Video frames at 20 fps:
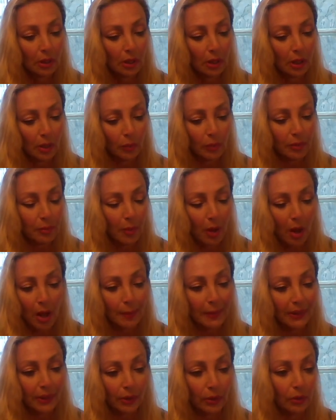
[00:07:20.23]
with
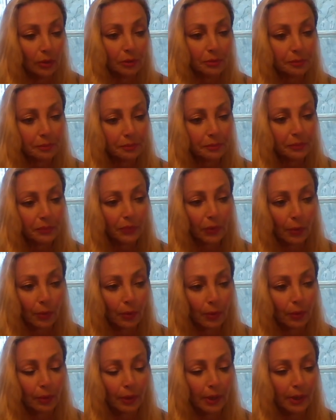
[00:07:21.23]
Mom at home,
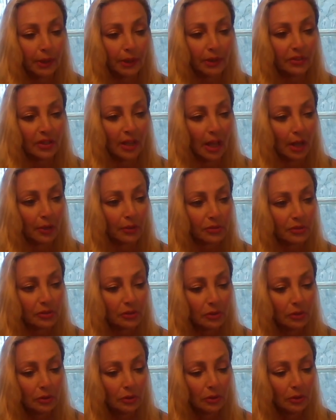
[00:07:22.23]
or at his
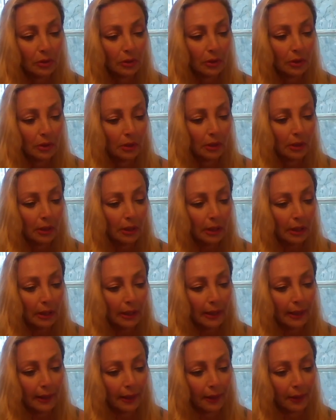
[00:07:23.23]
house,
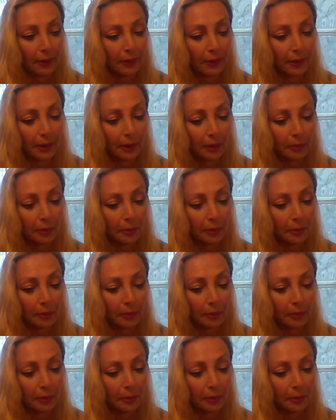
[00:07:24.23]
and